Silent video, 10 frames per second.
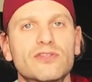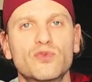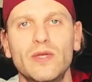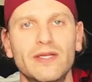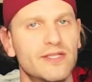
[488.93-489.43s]
The
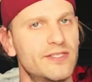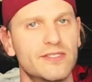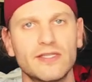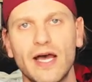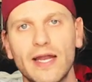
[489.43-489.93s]
sweetness
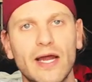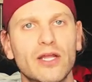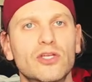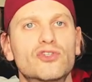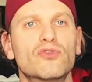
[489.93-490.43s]
is not out
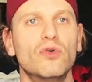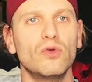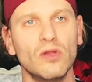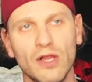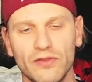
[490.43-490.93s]
of control.